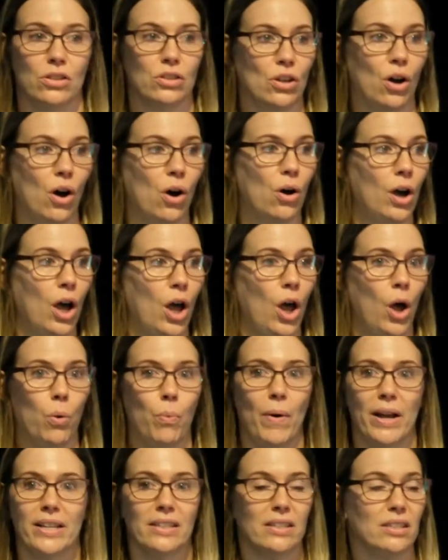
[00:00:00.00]
So
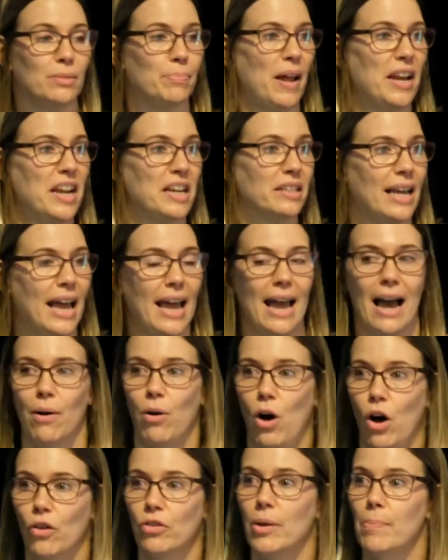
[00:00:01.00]
Wendy spent a day
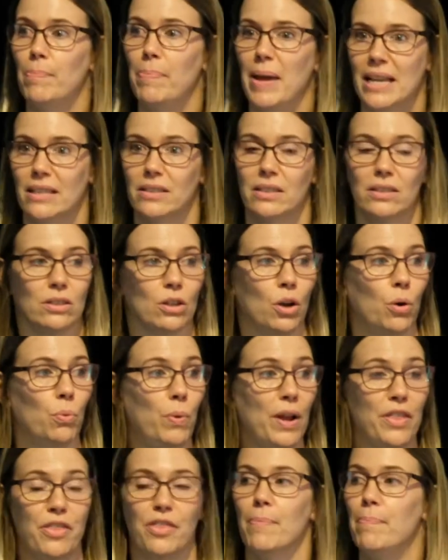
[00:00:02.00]
out on the bins
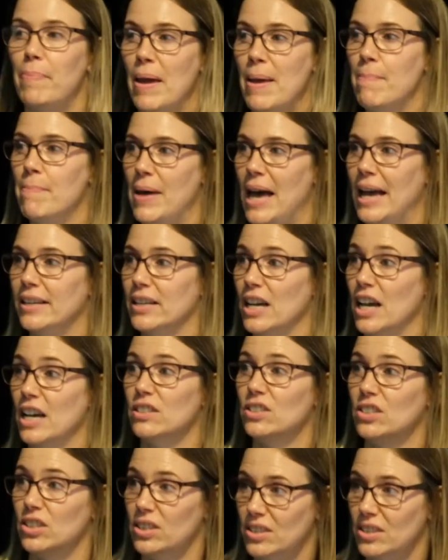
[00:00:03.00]
with the bin men